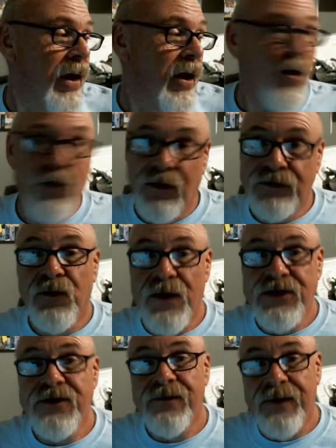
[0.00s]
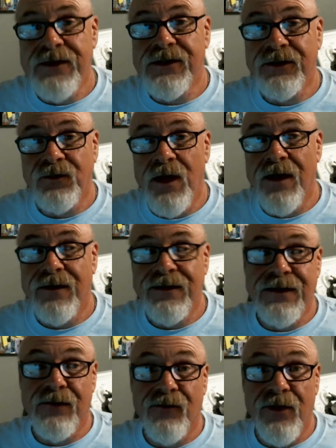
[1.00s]
a restoration bench as well,
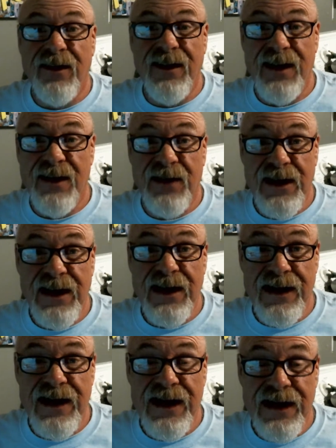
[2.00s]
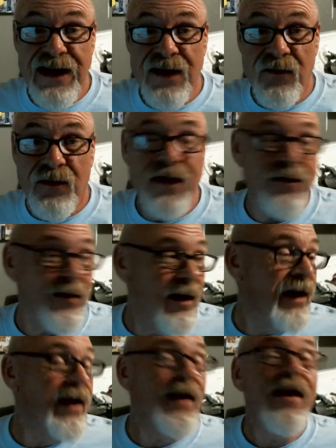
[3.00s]
because I rarely ever eat at it anyway,
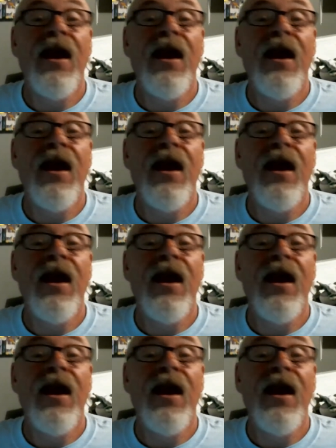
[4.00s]
right?